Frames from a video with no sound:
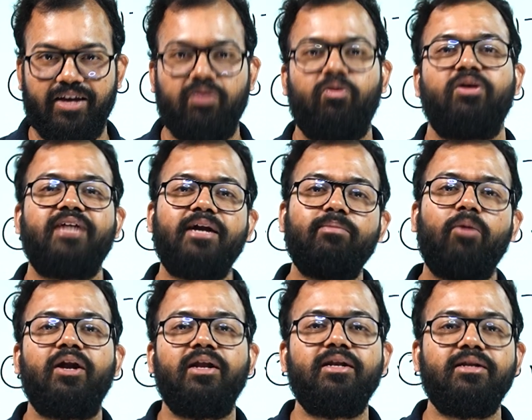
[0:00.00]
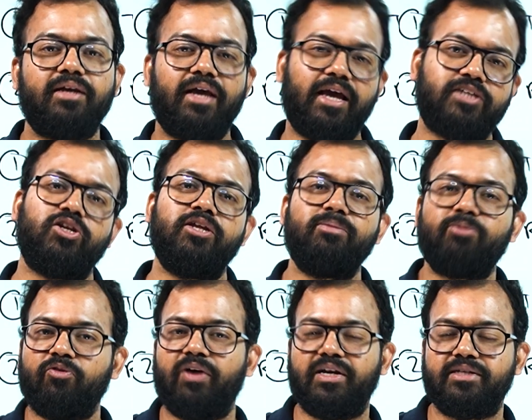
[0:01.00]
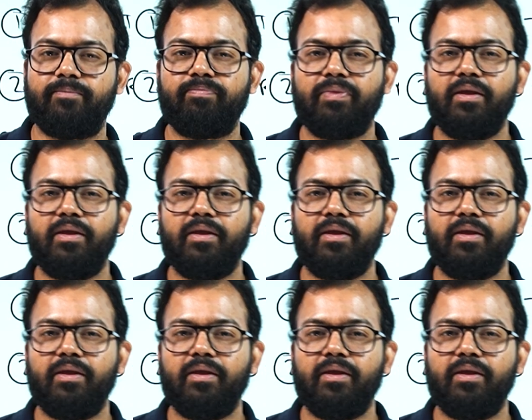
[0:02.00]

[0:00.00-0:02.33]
what that model actually provides.